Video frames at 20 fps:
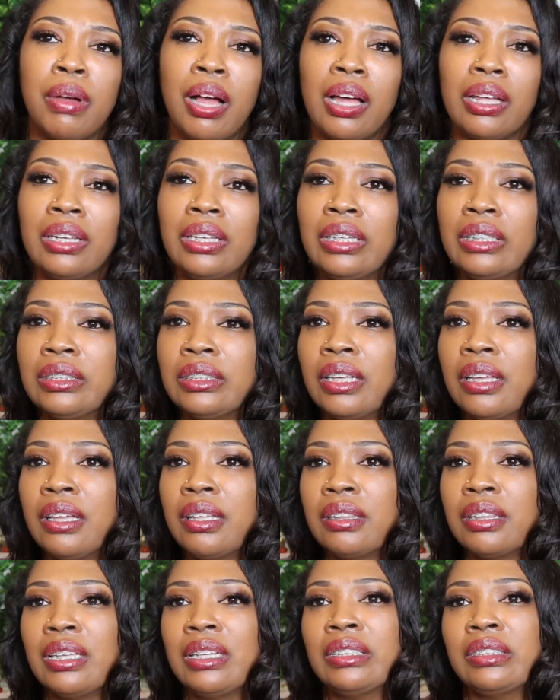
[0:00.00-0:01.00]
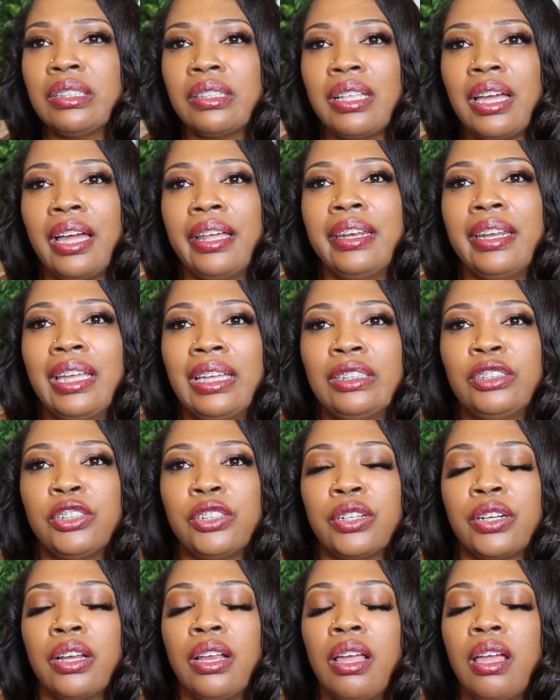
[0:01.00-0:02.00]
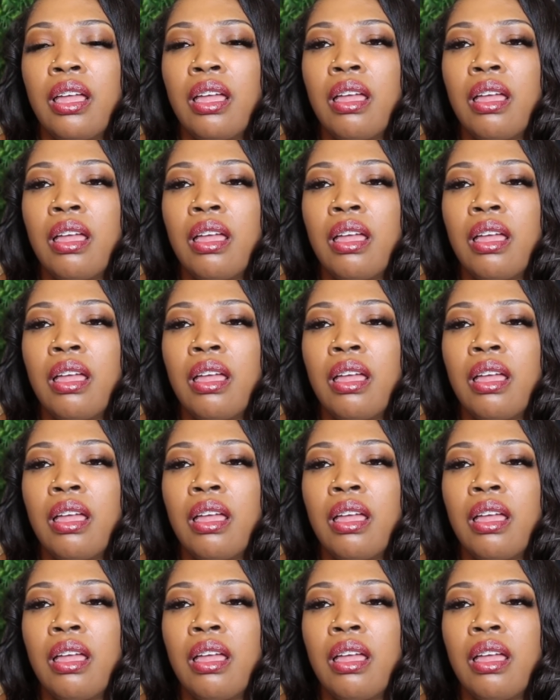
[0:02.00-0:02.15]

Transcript: bodies, things of that nature.